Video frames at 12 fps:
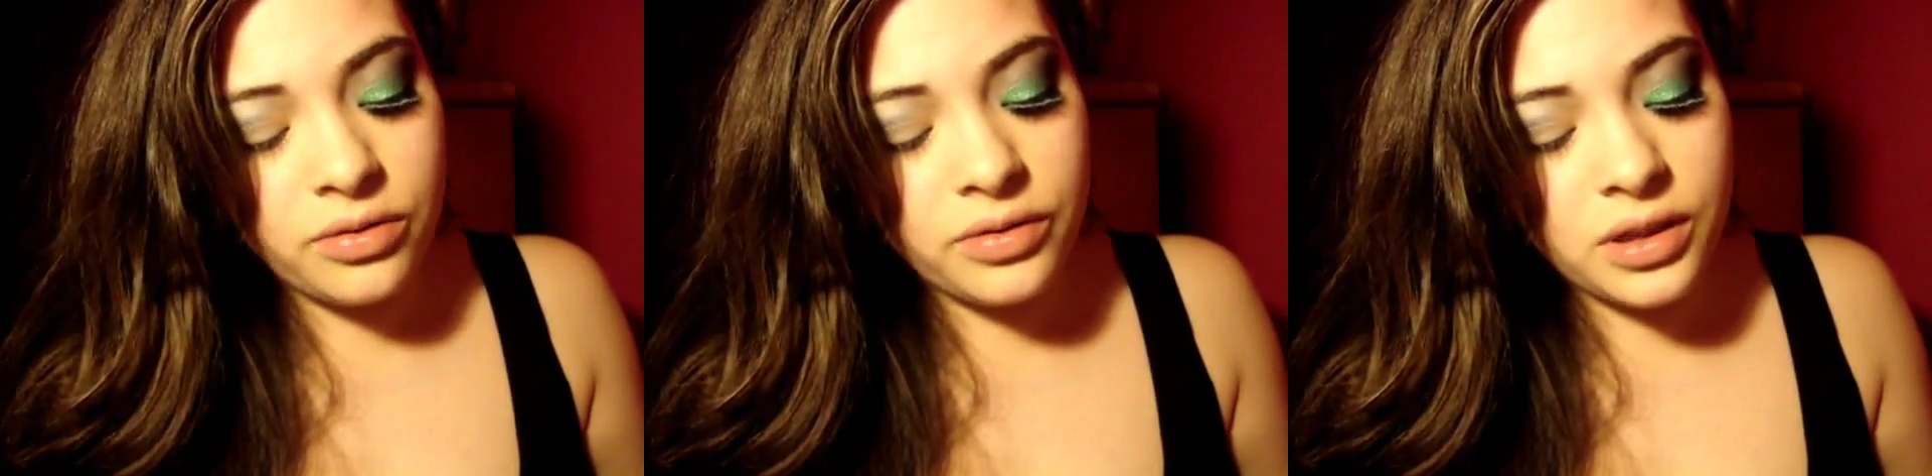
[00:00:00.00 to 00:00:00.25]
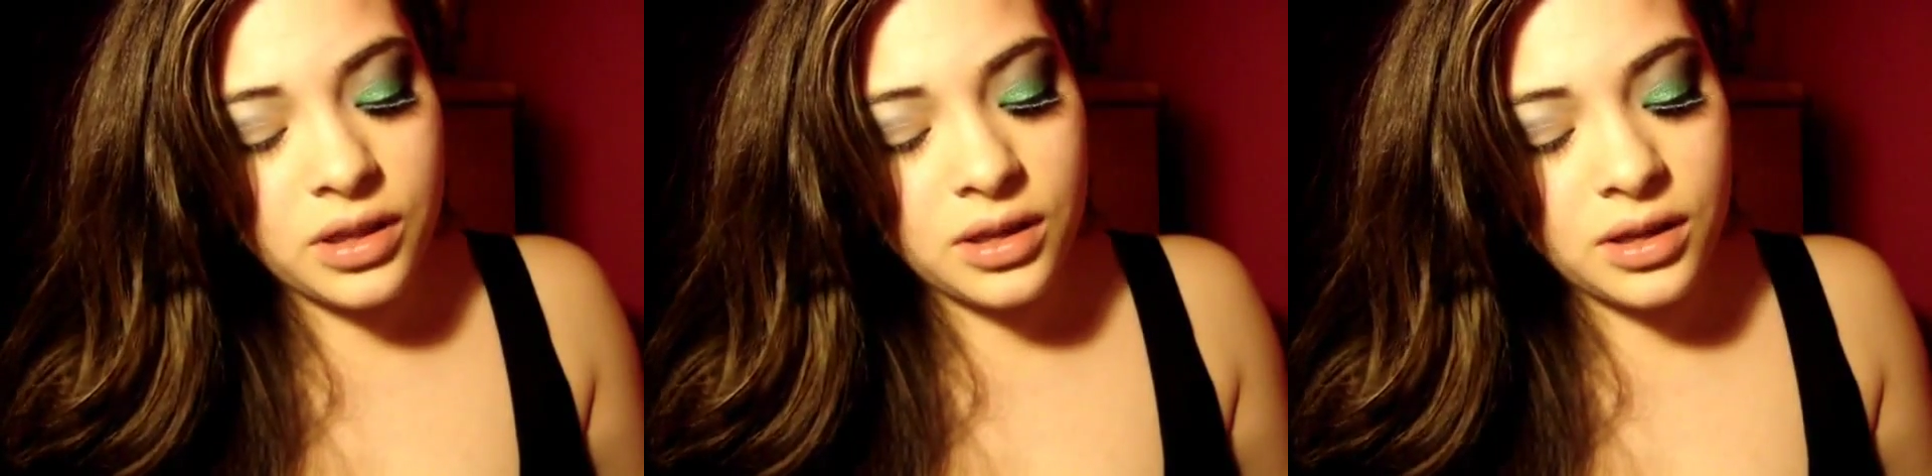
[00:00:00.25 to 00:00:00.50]

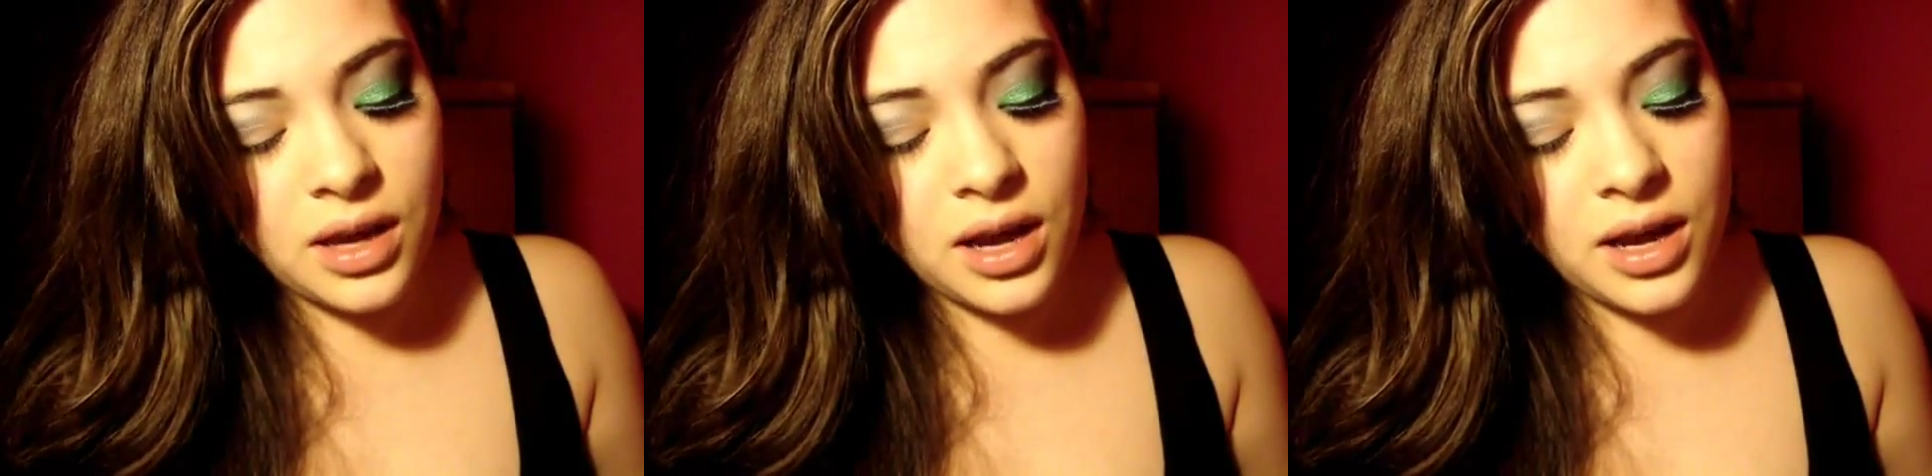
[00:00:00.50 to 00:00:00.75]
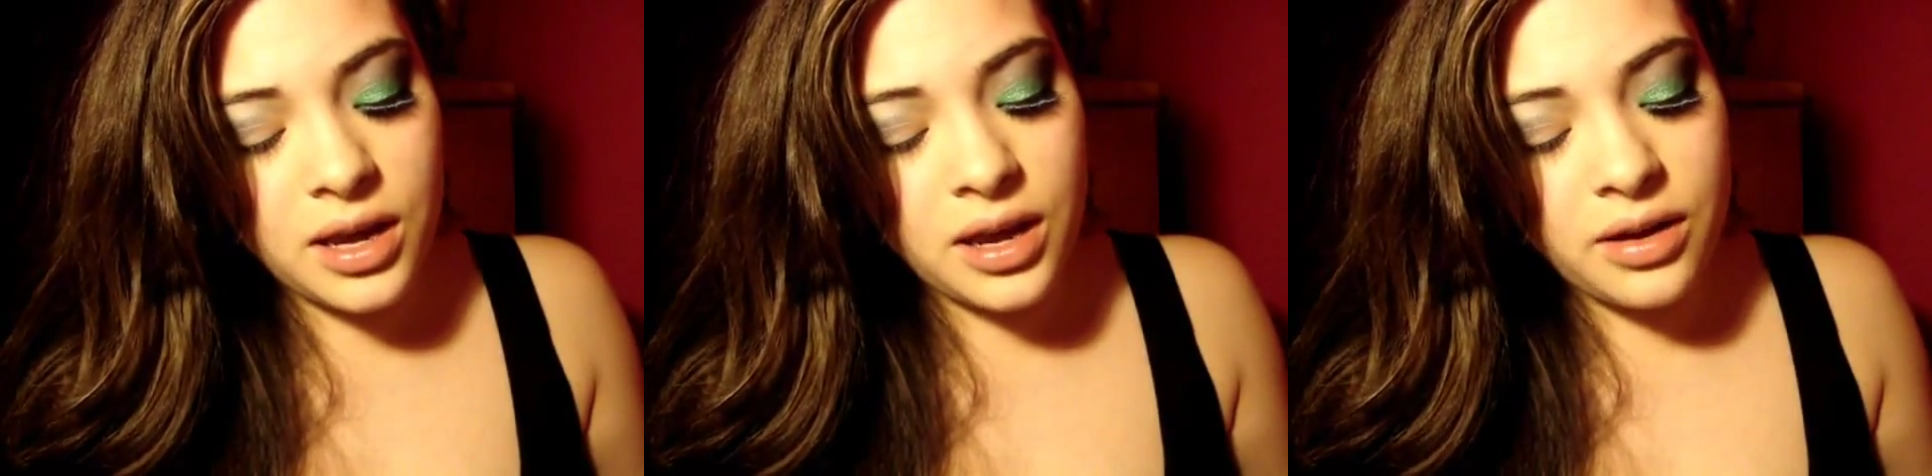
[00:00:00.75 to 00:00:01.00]
over the
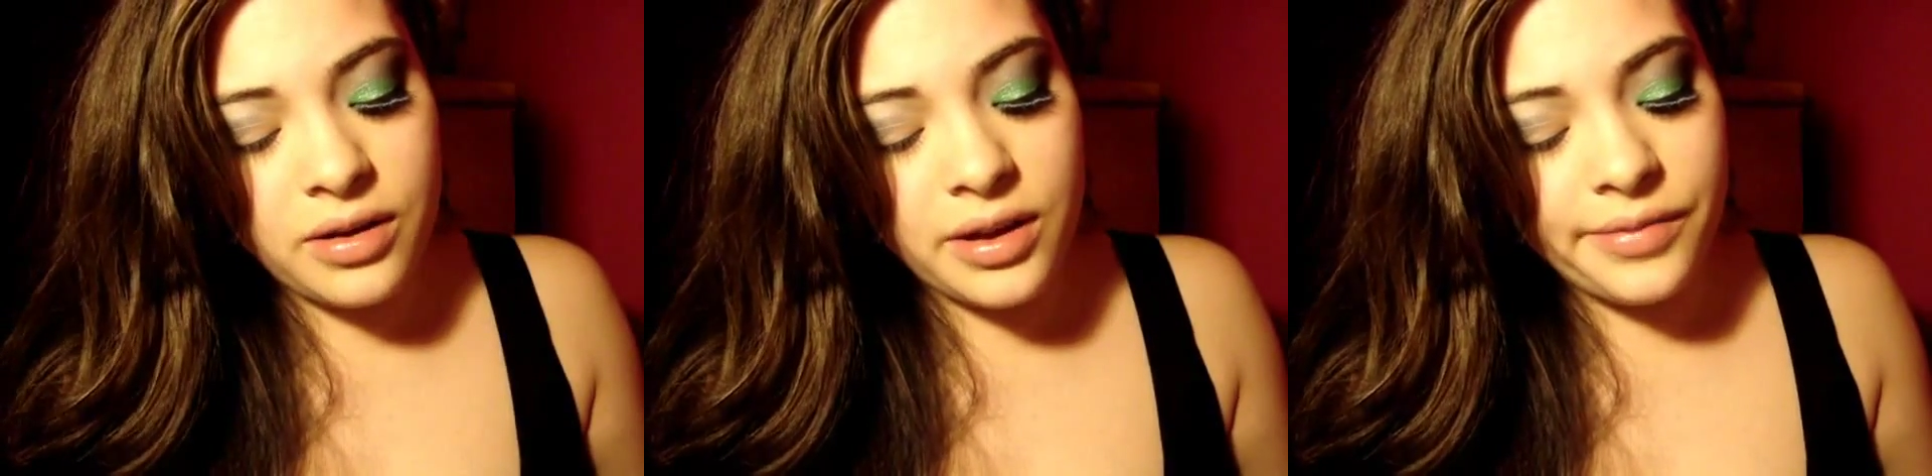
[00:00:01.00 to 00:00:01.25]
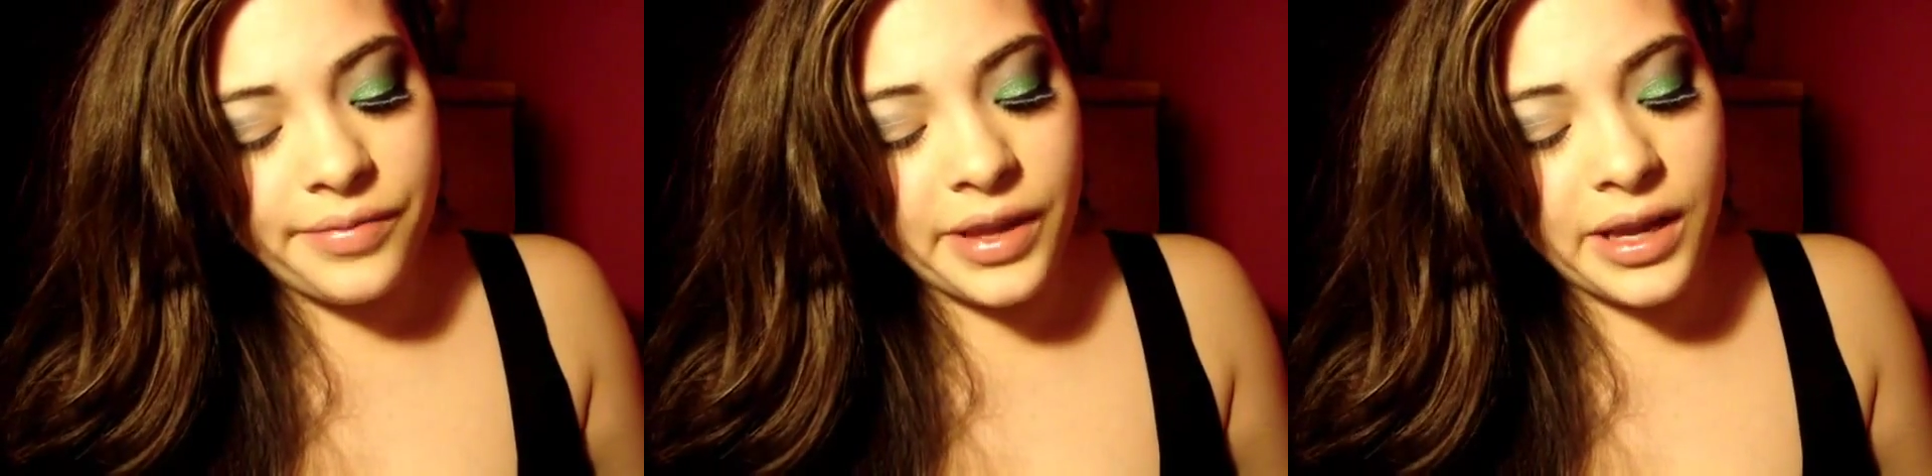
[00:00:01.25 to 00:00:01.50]
eye area.